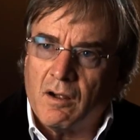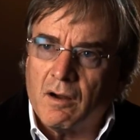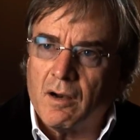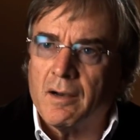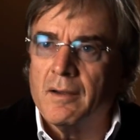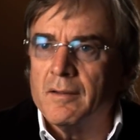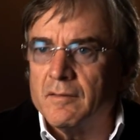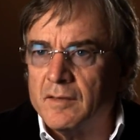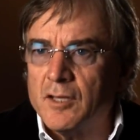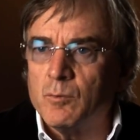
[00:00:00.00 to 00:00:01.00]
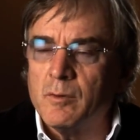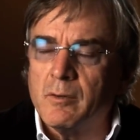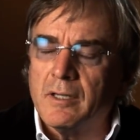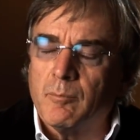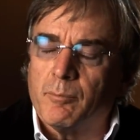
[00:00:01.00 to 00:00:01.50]
are, then we
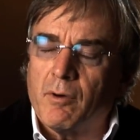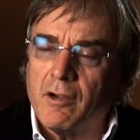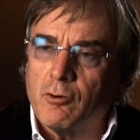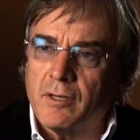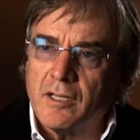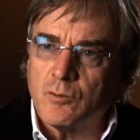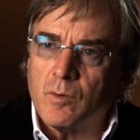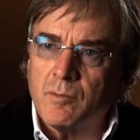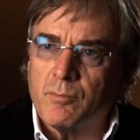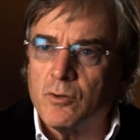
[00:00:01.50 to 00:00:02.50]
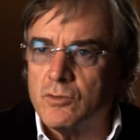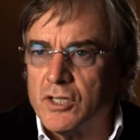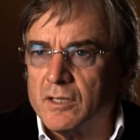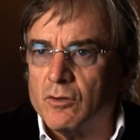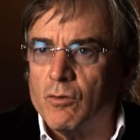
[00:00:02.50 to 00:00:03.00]
will prioritize one
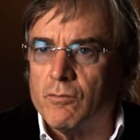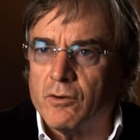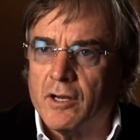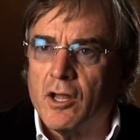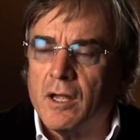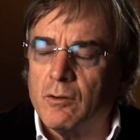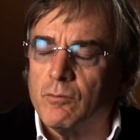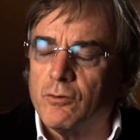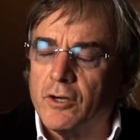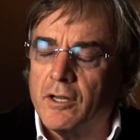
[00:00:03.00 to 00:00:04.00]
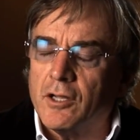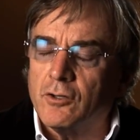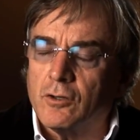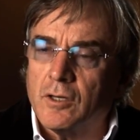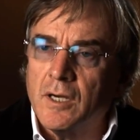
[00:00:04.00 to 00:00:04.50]
project over, an, over
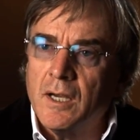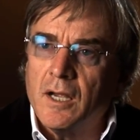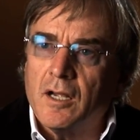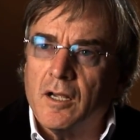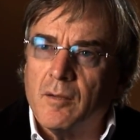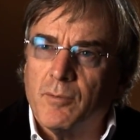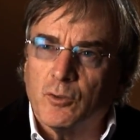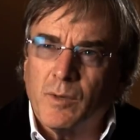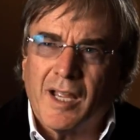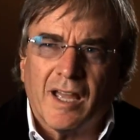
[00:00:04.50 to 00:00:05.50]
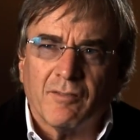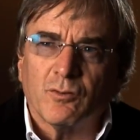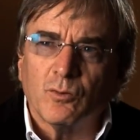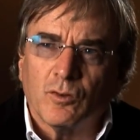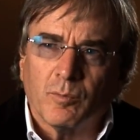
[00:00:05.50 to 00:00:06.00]
another. Uh, but we have
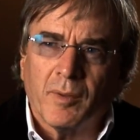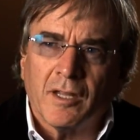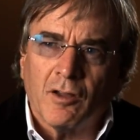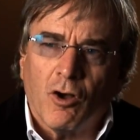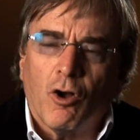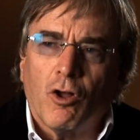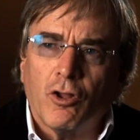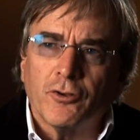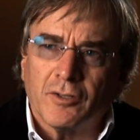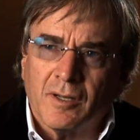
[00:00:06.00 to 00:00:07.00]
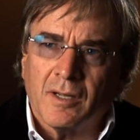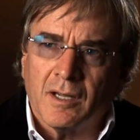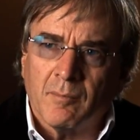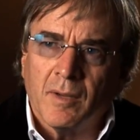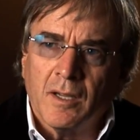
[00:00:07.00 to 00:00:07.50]
to spend all the
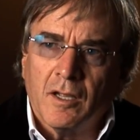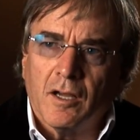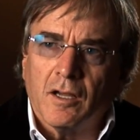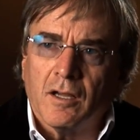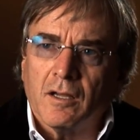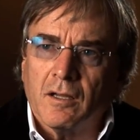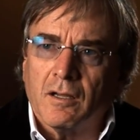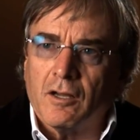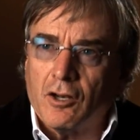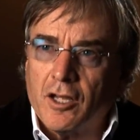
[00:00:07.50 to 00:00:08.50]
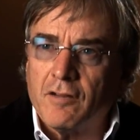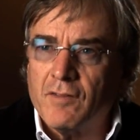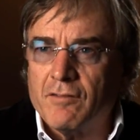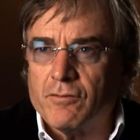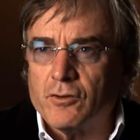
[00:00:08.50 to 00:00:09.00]
time uh, a lot of
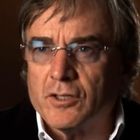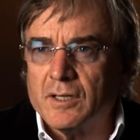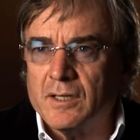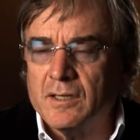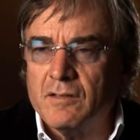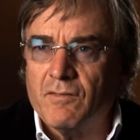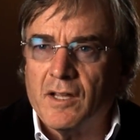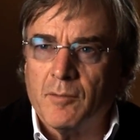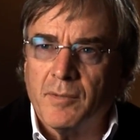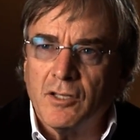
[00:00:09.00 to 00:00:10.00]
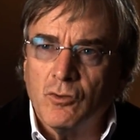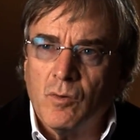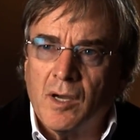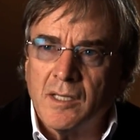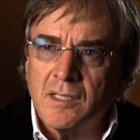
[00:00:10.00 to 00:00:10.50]
effort in developing new
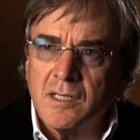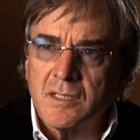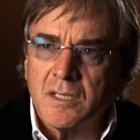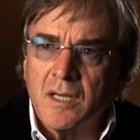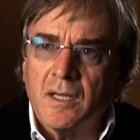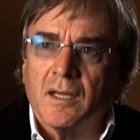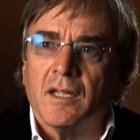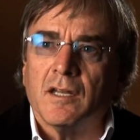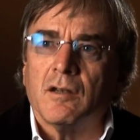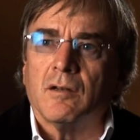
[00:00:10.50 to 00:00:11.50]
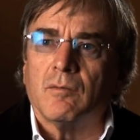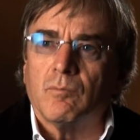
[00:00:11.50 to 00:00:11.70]
ideas, in